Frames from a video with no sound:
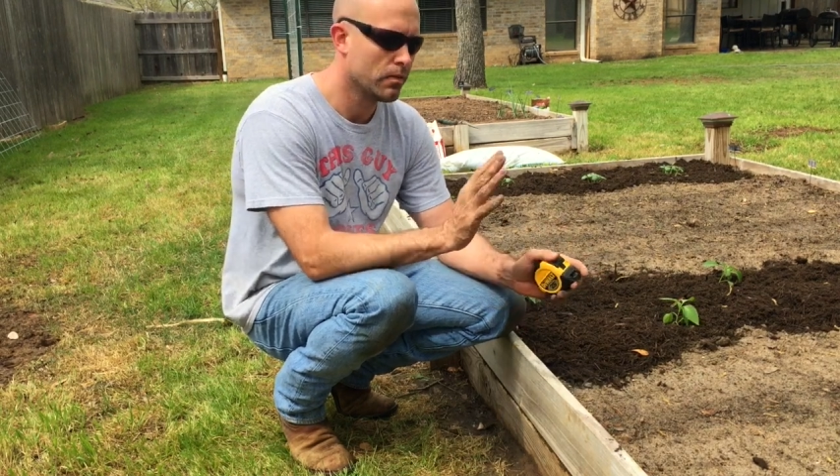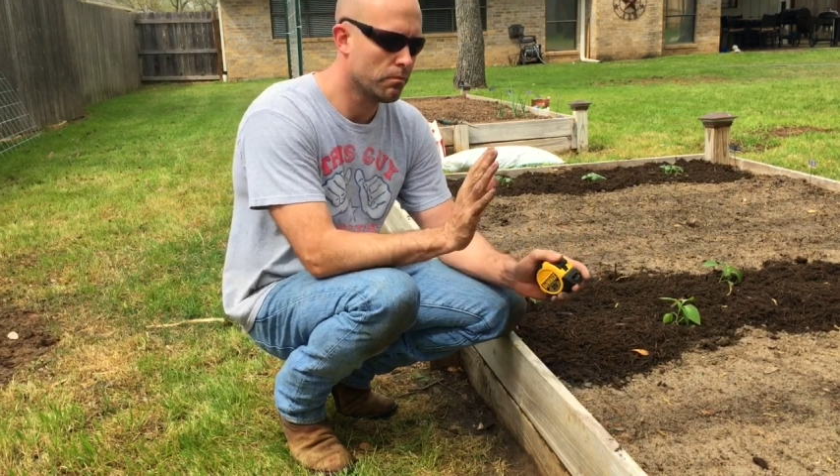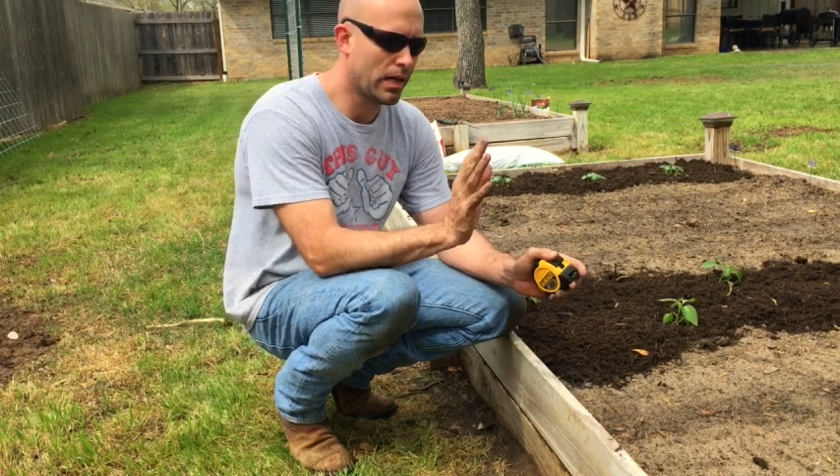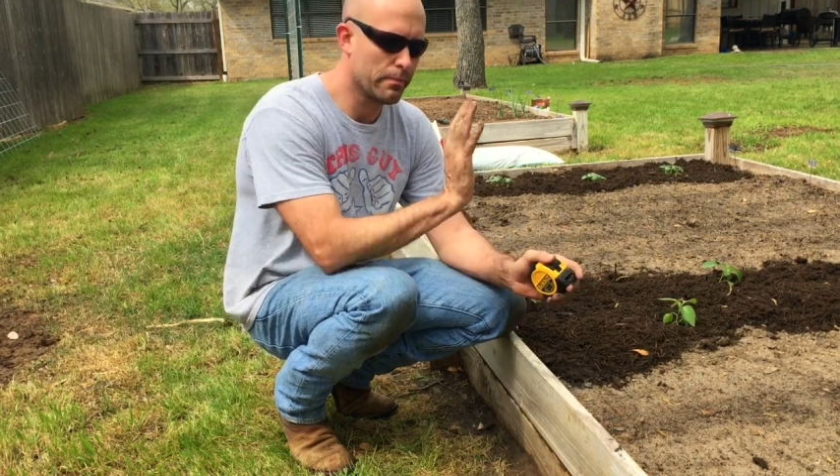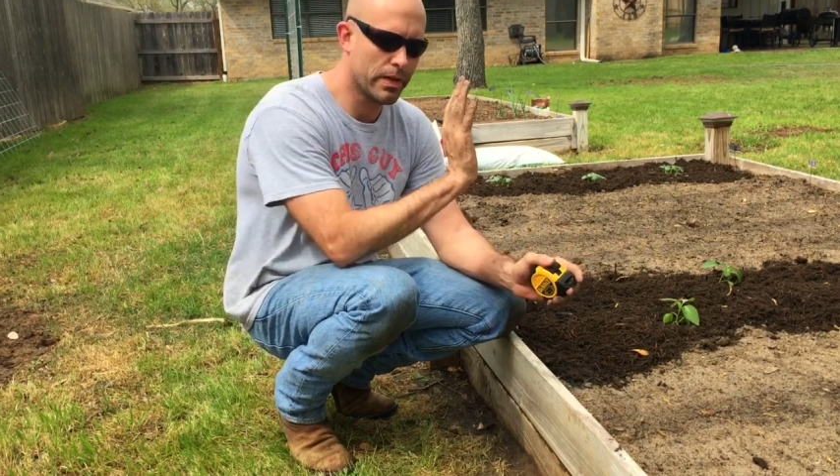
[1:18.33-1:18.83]

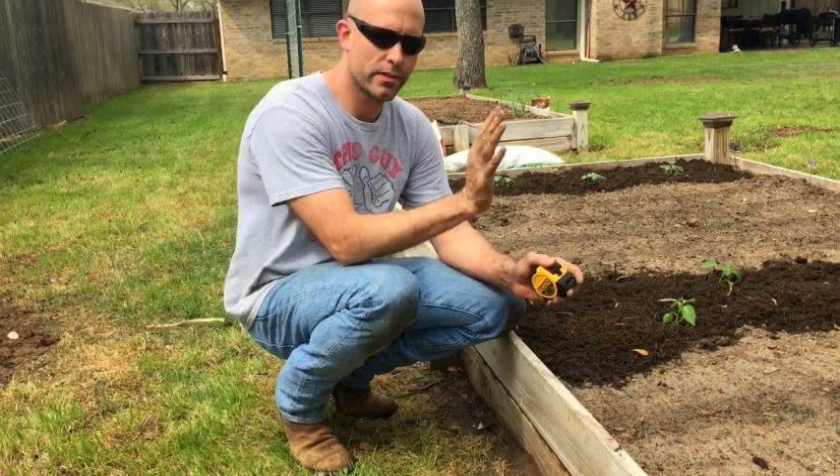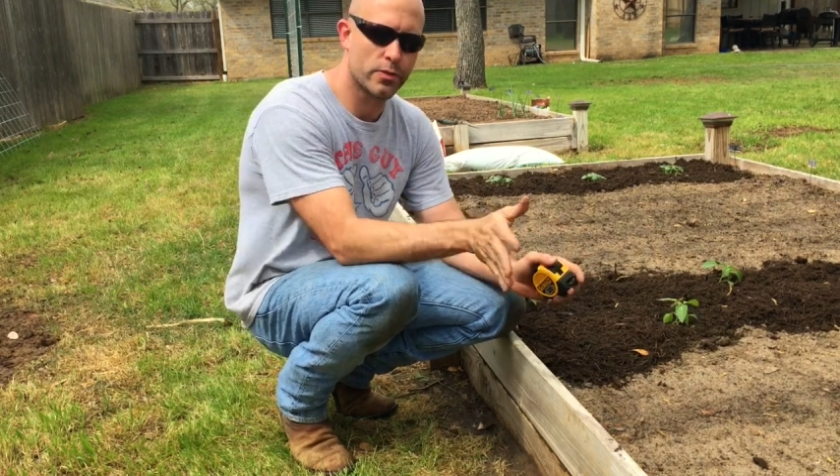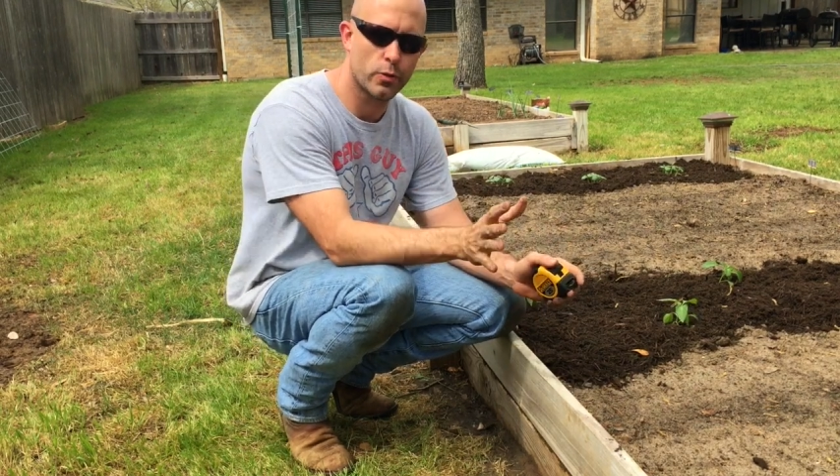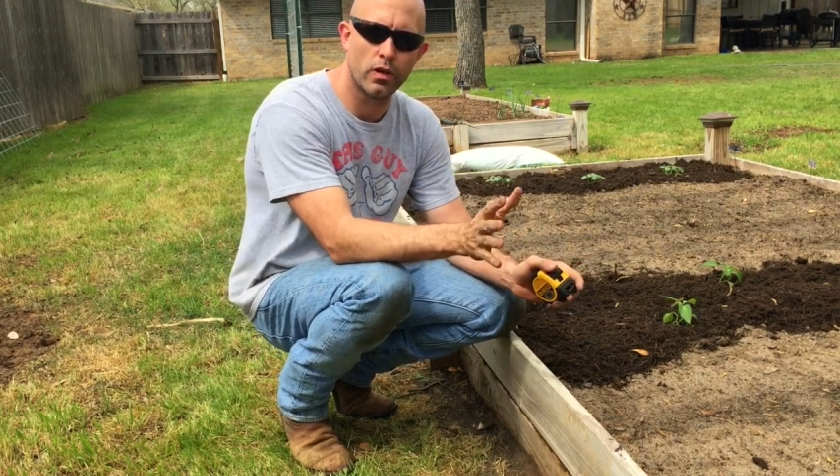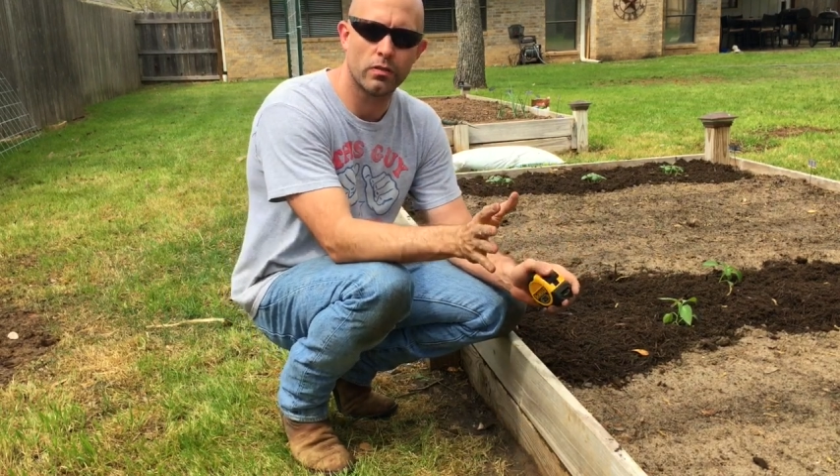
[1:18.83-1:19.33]
My beds
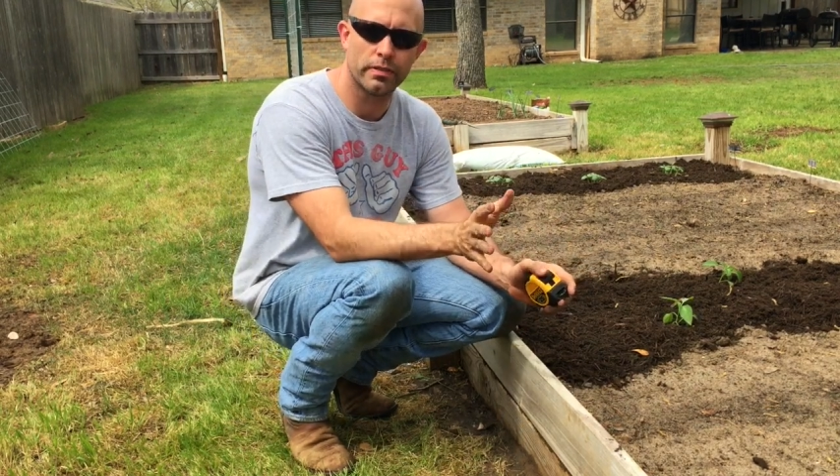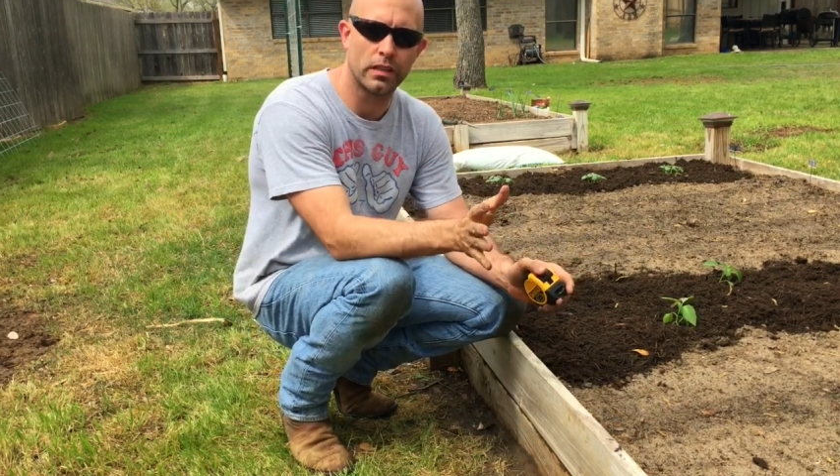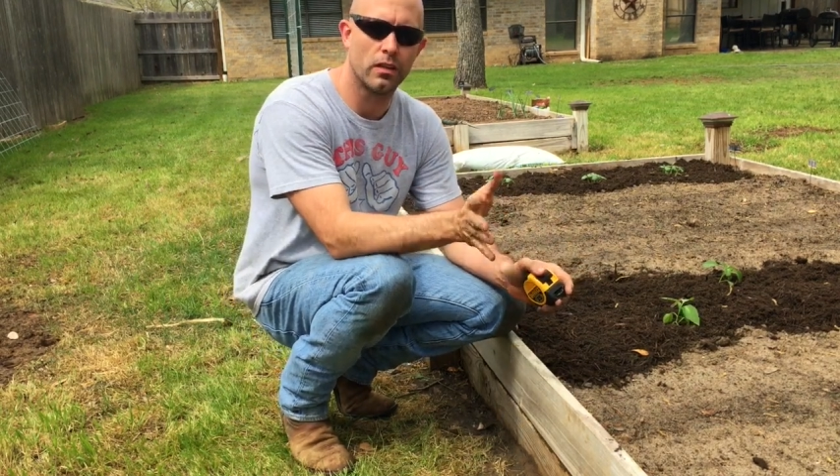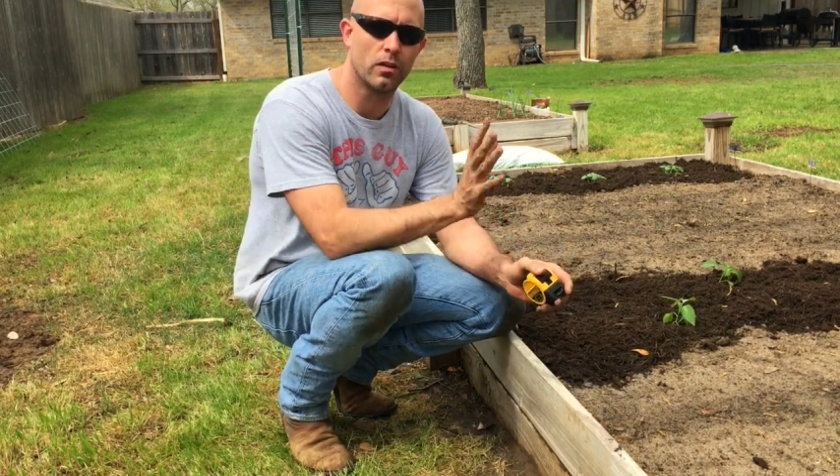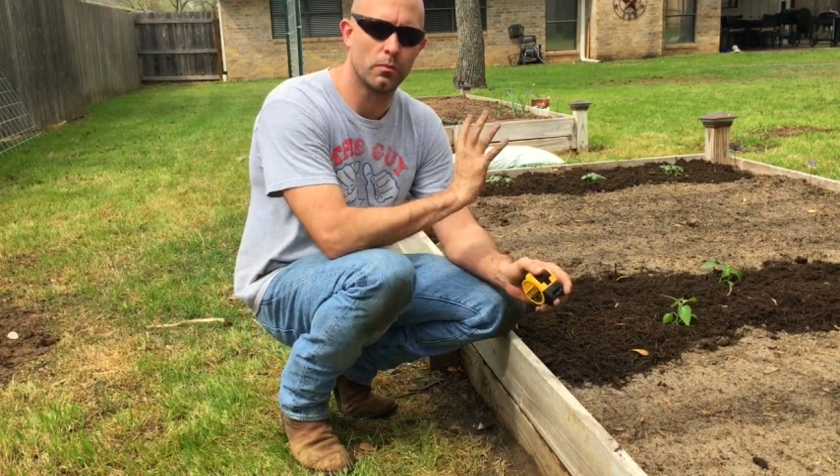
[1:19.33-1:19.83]
are 12
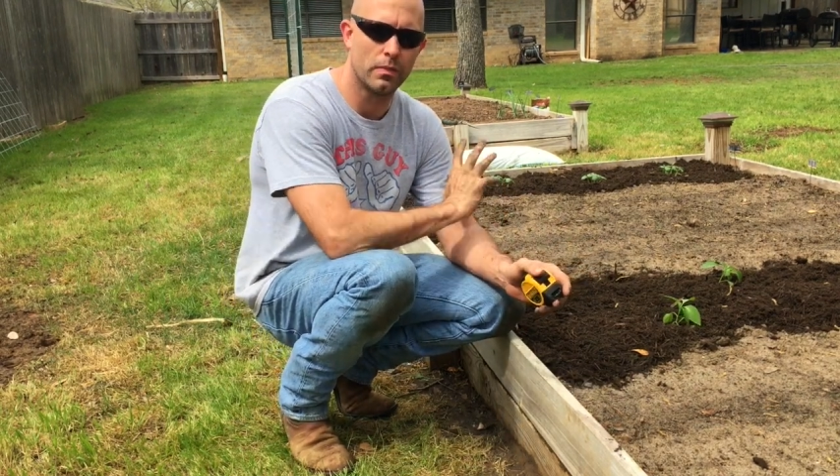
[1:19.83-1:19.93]
feet long.